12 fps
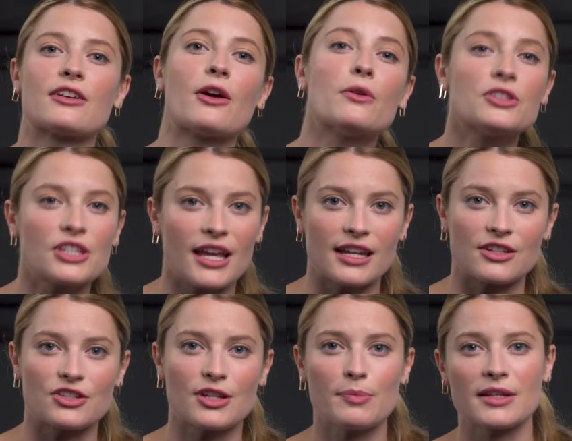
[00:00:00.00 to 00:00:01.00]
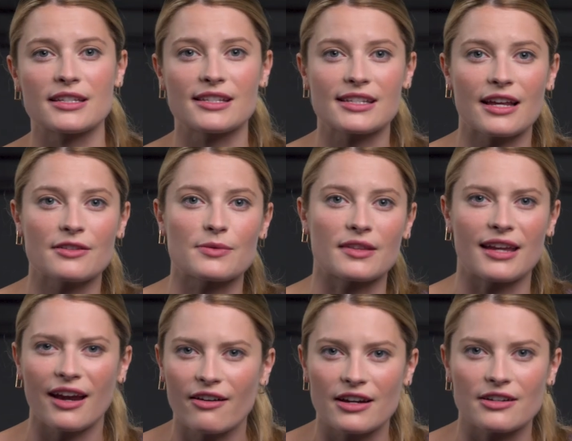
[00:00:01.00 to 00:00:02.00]
negotiated shipping discounts with
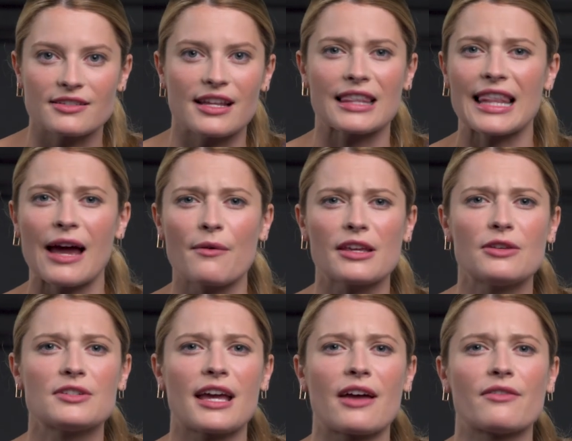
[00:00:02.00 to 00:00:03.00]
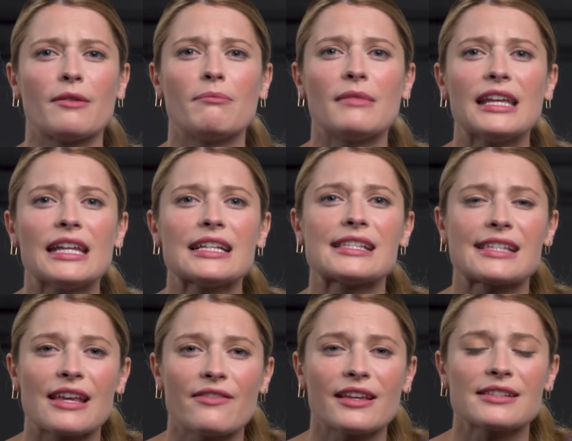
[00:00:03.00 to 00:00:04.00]
carriers, allowing you to have immediate
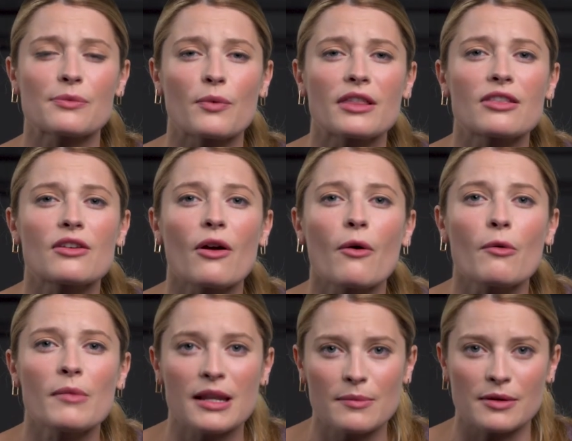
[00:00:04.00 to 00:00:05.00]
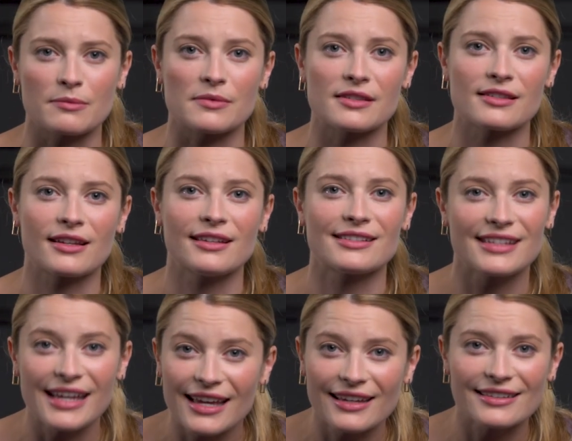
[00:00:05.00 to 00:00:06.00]
savings with no minimums.
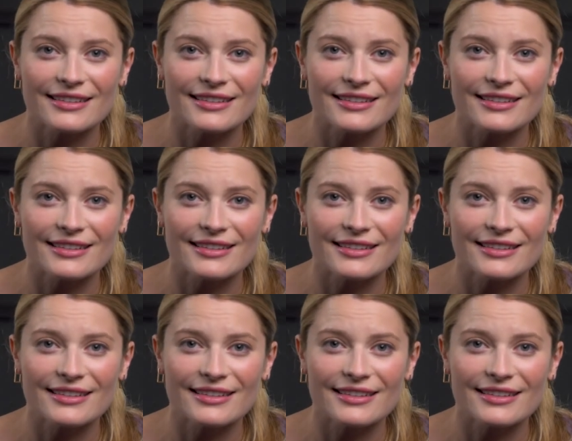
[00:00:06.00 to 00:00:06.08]
See?